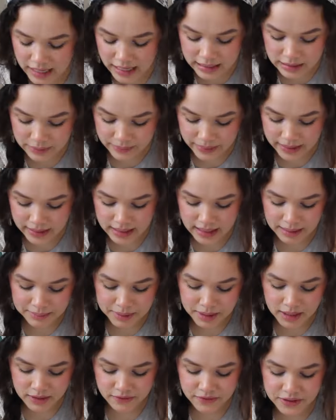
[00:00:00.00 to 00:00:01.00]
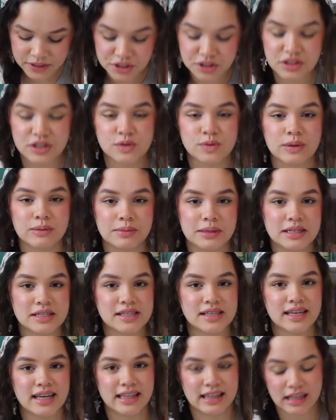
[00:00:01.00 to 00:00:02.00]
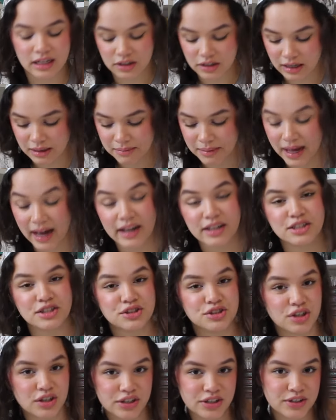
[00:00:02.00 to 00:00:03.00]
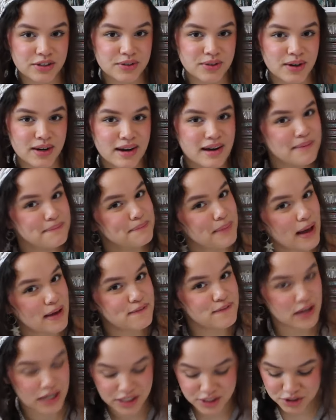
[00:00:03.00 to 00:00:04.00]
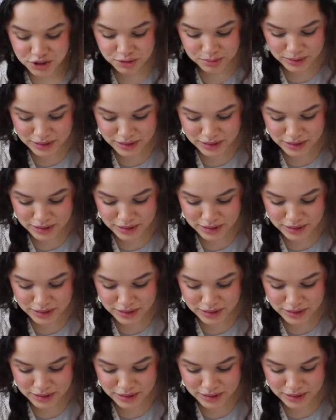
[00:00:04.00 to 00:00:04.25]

Anyway, I'm gonna finish this one bracelet and then I'll come back to show you my finished